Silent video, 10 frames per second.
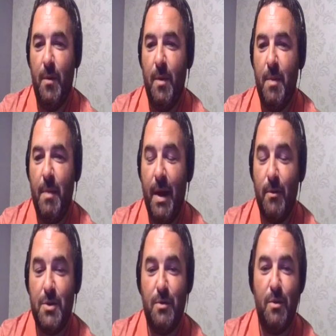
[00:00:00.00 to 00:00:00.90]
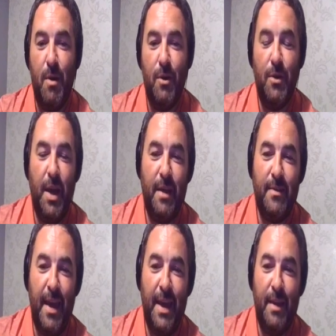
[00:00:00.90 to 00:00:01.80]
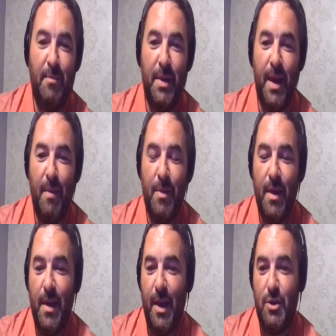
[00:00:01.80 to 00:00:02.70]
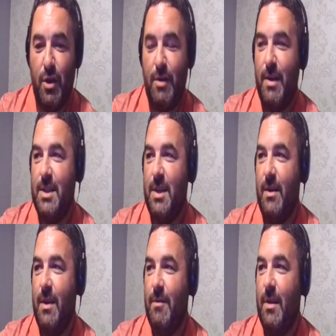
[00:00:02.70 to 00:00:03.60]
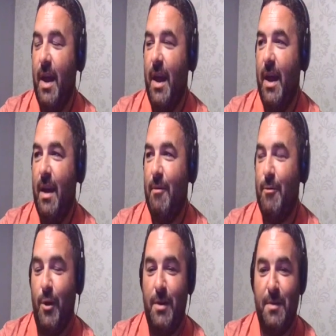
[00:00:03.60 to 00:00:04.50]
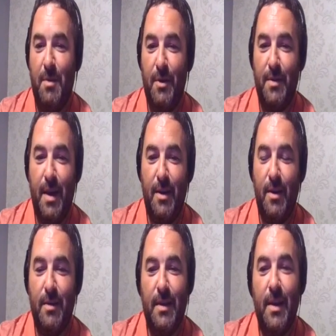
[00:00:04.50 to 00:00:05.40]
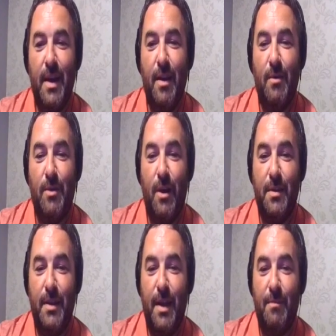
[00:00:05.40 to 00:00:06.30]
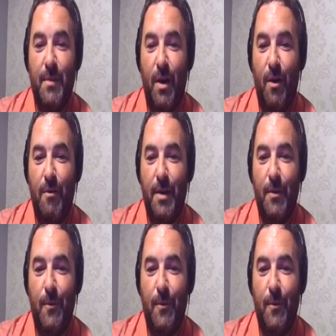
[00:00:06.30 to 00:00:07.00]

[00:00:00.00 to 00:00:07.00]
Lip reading: be back with you tomorrow night at 10 p.m. Enjoy the rest of your evening. Friday tomorrow, thank God. Talk to you then. Over now.